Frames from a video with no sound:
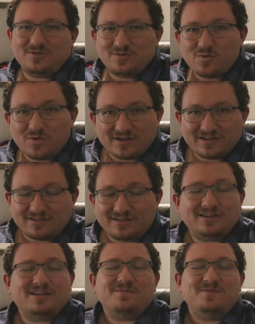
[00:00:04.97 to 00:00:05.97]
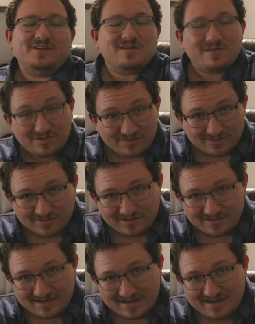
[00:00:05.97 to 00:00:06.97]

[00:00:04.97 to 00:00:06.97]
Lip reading: in a while, and I'm very sorry.